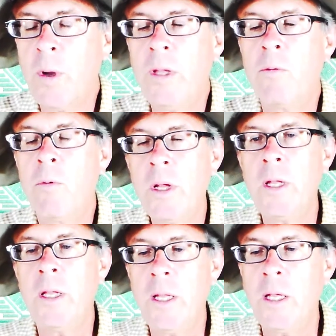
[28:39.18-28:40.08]
we
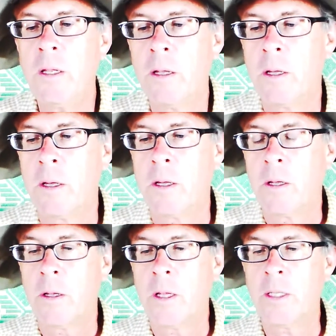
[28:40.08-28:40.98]
really need
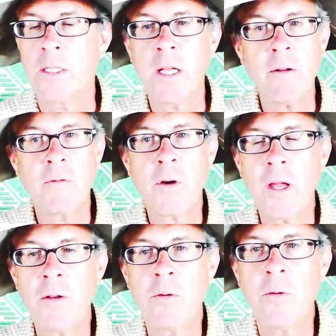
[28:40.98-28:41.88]
instead of
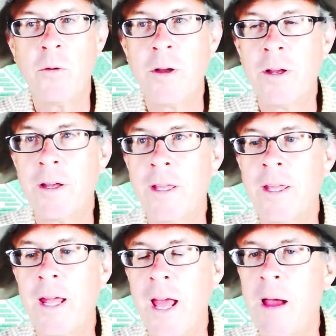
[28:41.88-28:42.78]
trying to
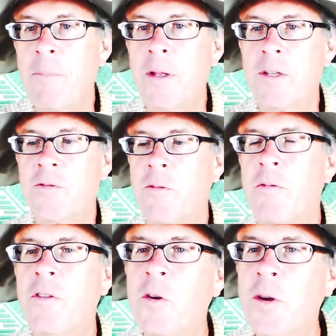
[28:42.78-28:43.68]
get happiness
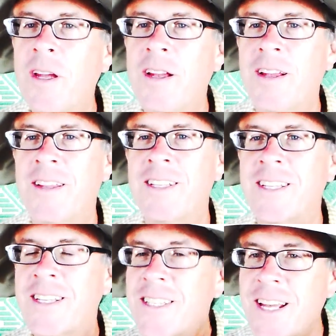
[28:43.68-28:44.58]
from viewing the
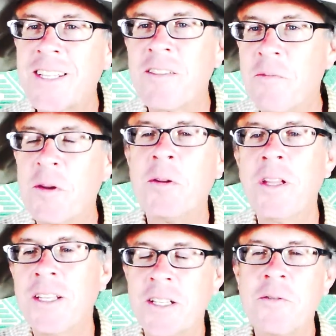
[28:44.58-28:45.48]
success of
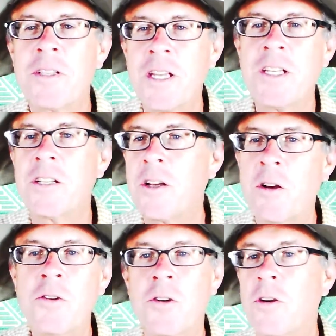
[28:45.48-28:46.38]
building civilization
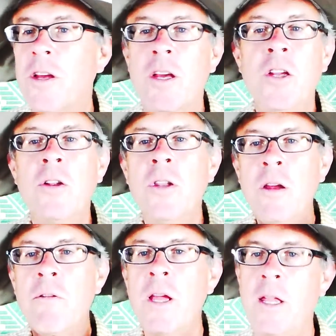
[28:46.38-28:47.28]
and culture, you'll
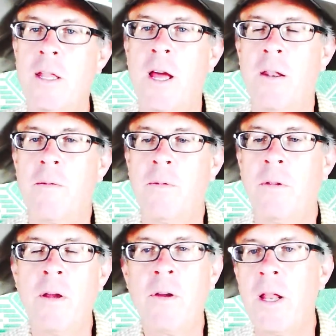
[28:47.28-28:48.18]
never get that.
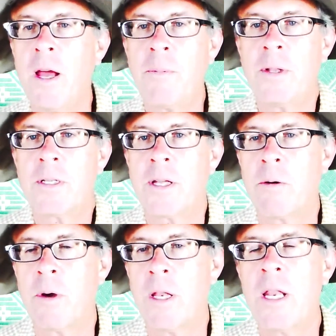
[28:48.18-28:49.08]
You'll never get happiness
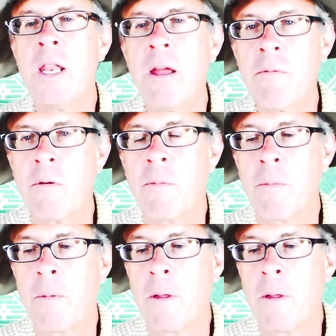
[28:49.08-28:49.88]
that way. Never.